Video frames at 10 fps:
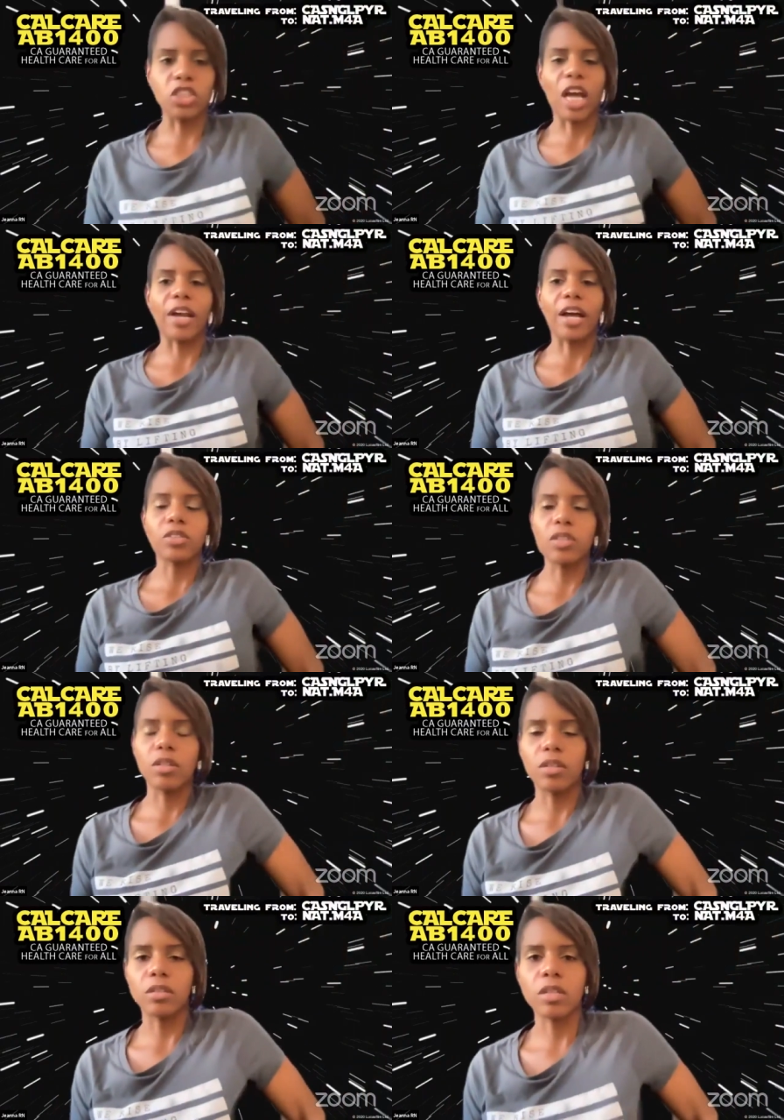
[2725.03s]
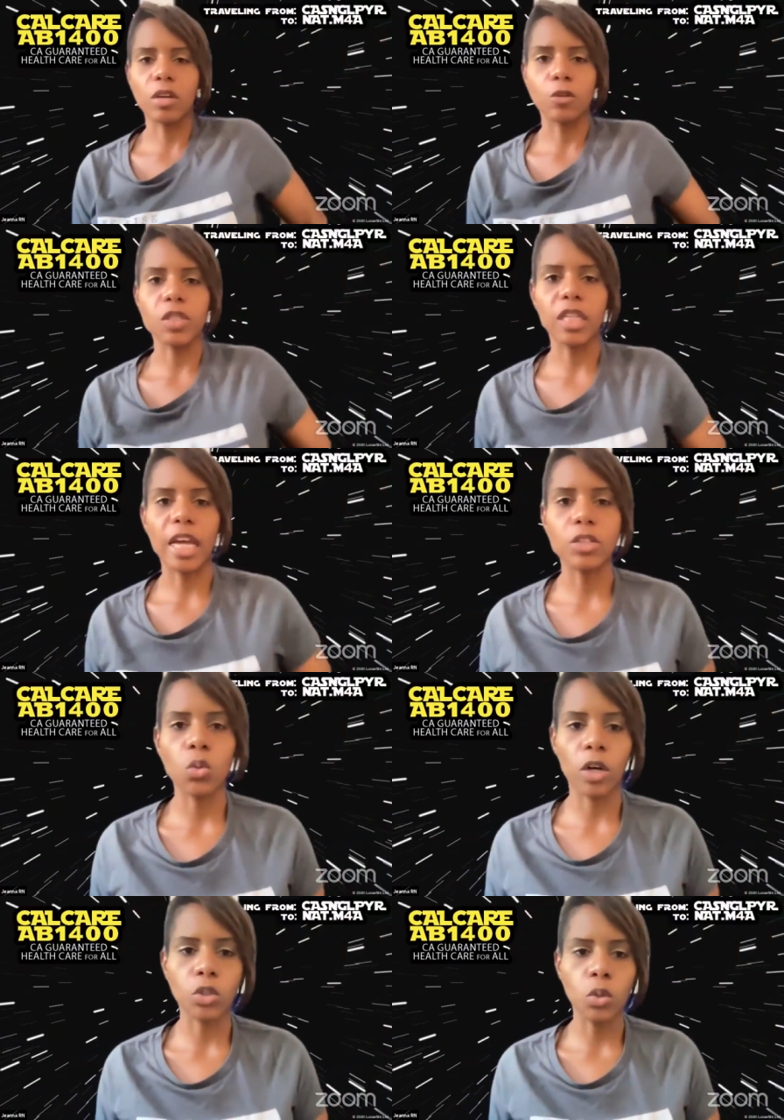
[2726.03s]
shout out to those states
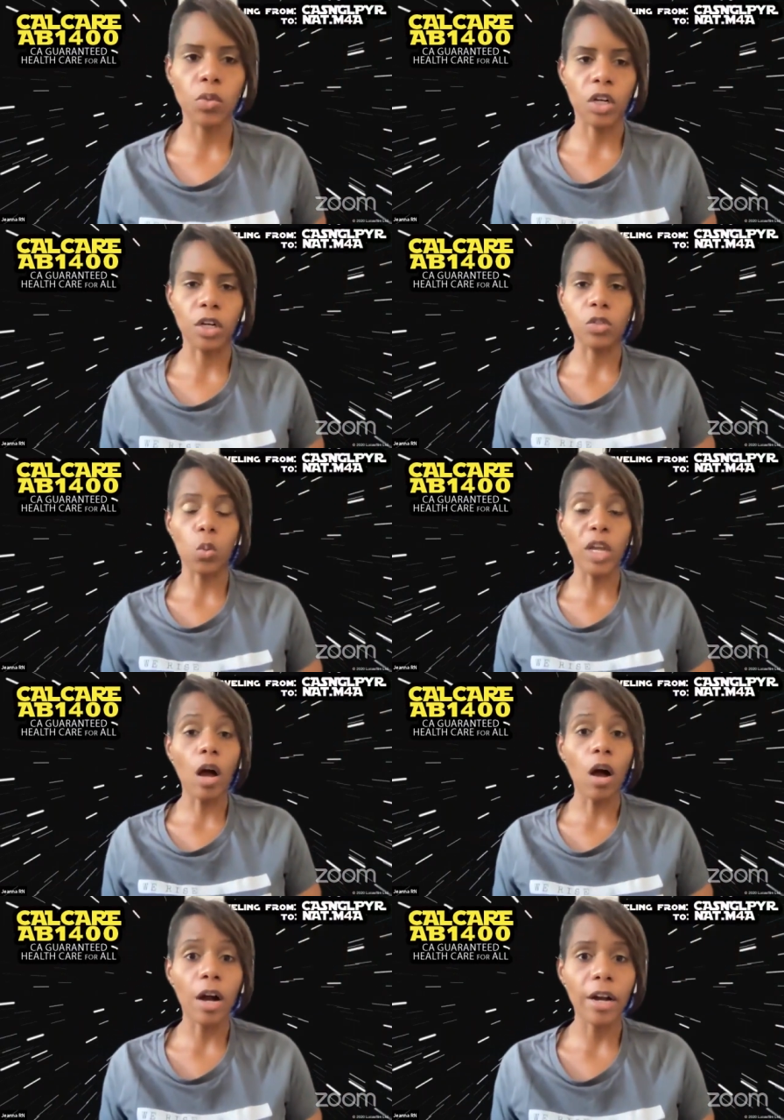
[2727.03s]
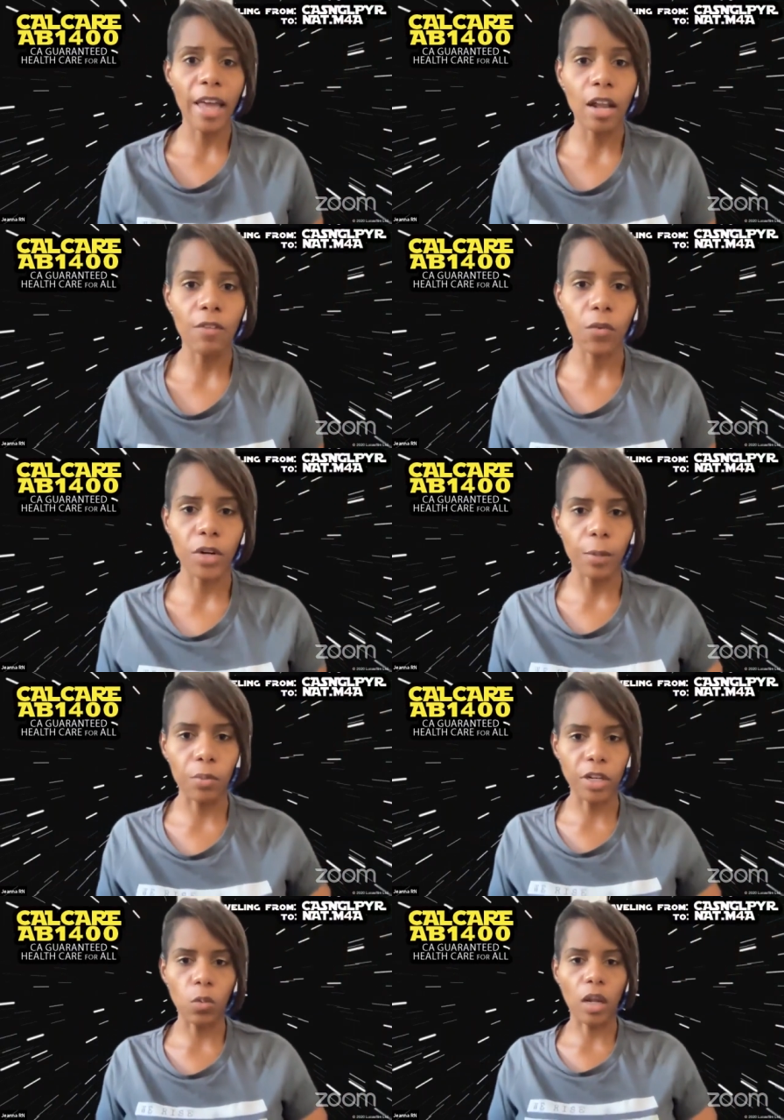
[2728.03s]
who are 2/3. We are in California
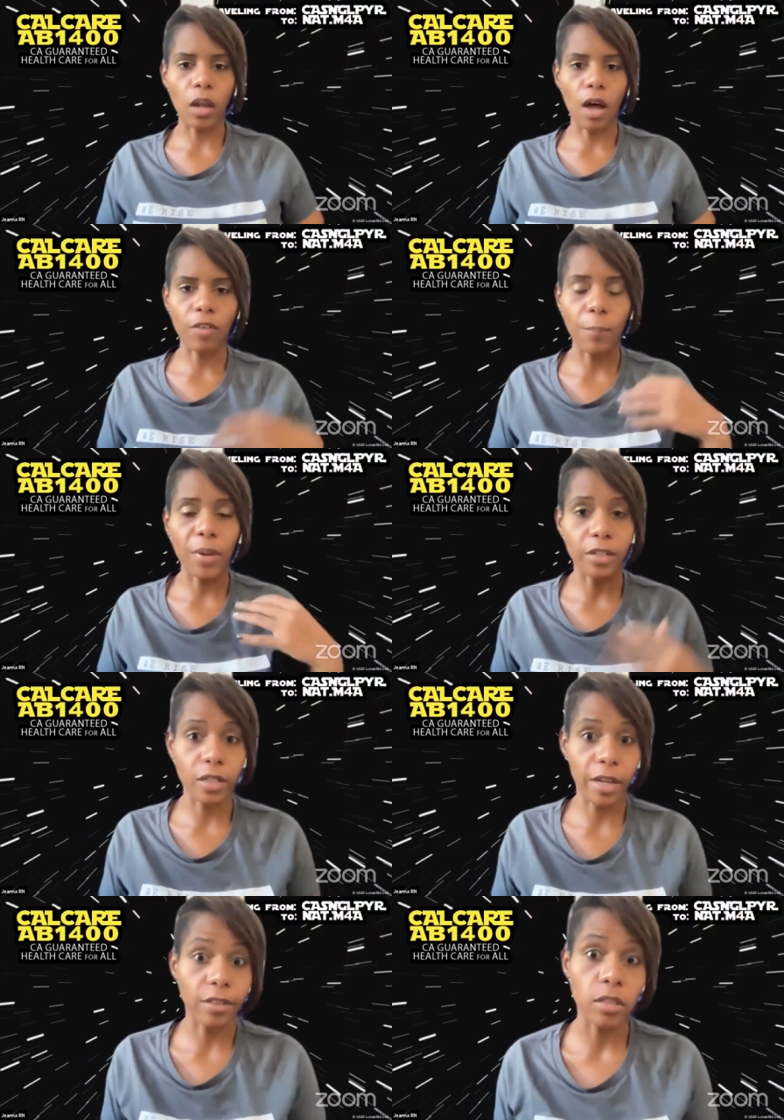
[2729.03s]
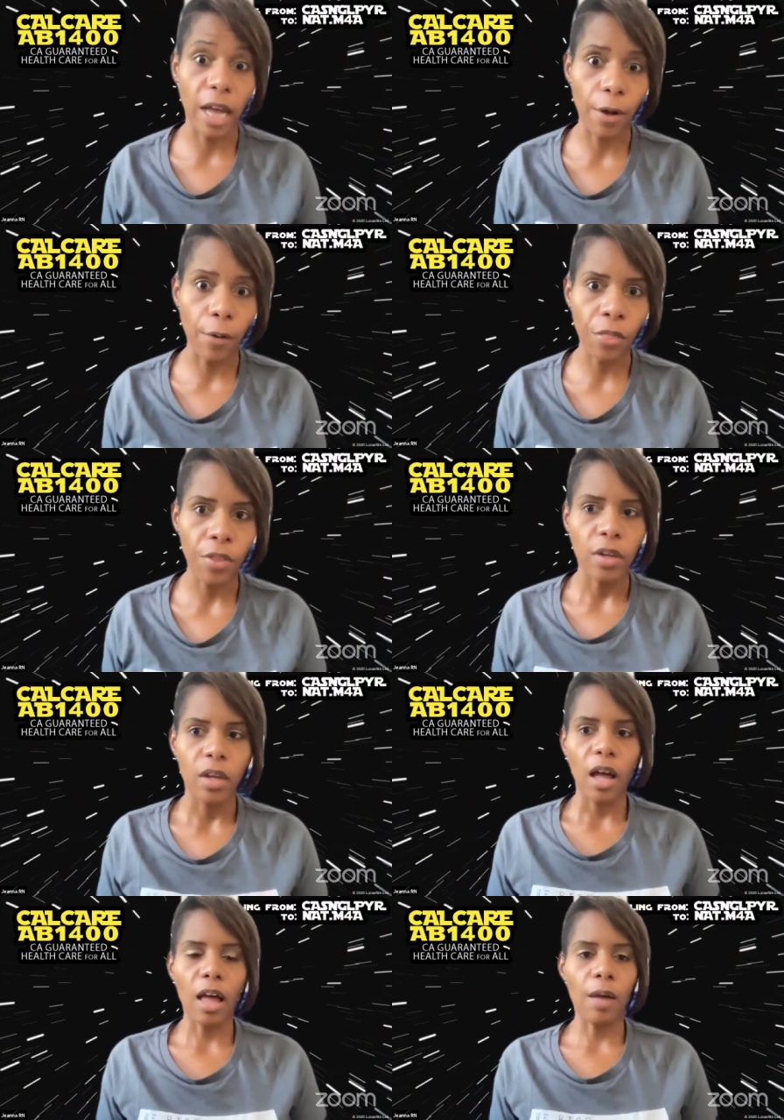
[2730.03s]
pretty well off compared to like the South
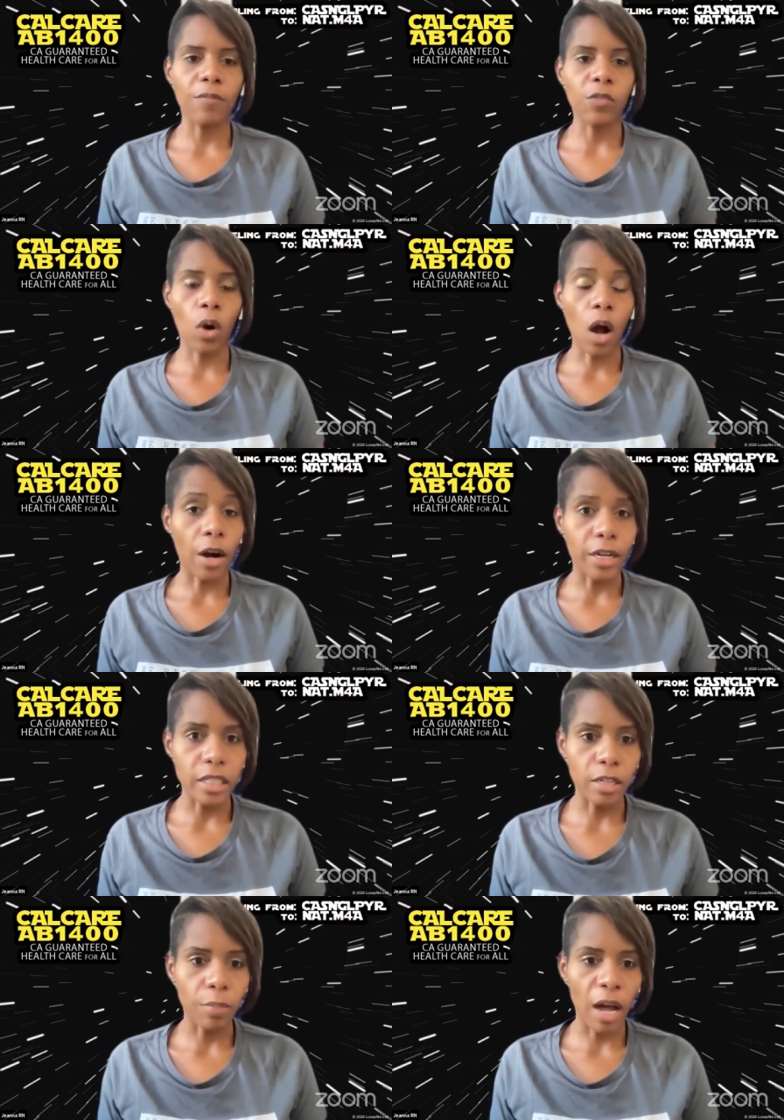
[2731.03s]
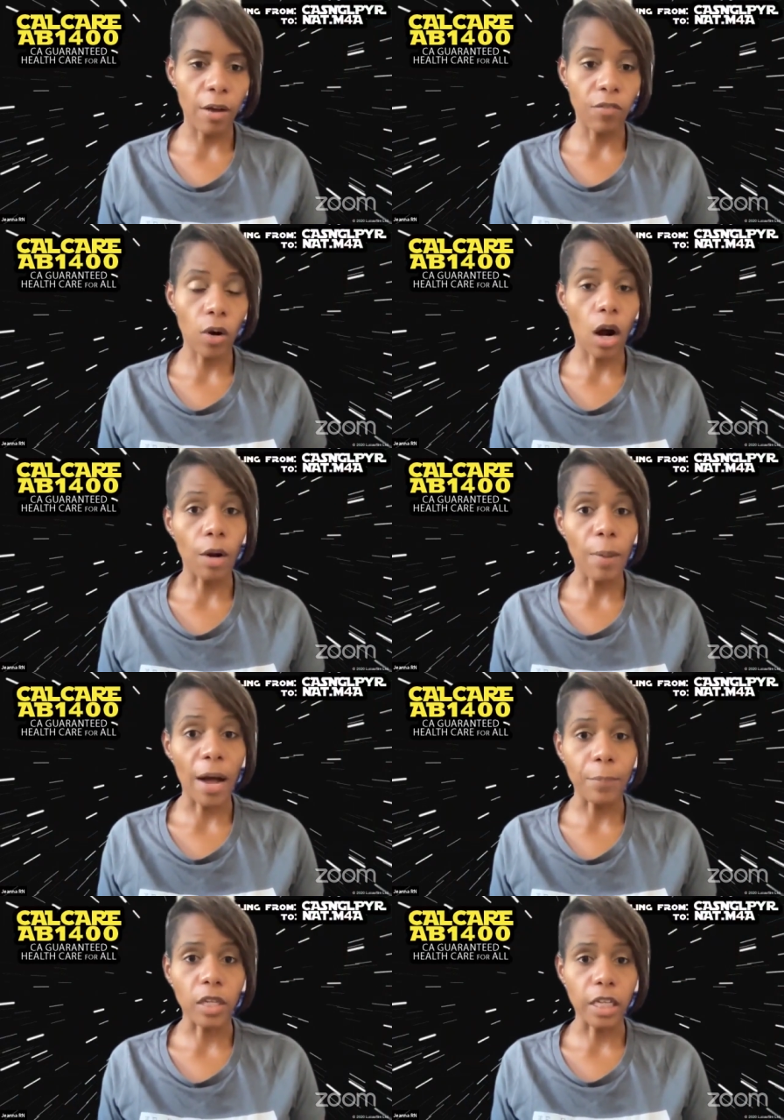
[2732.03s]
for our
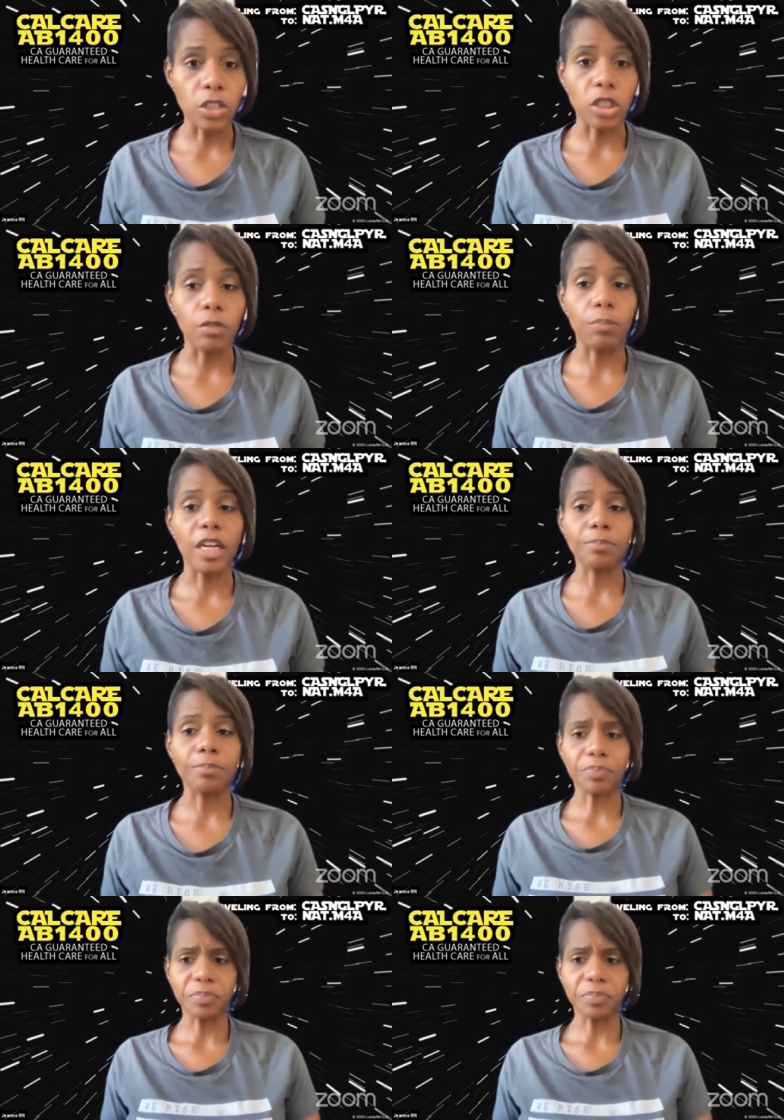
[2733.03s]
population, but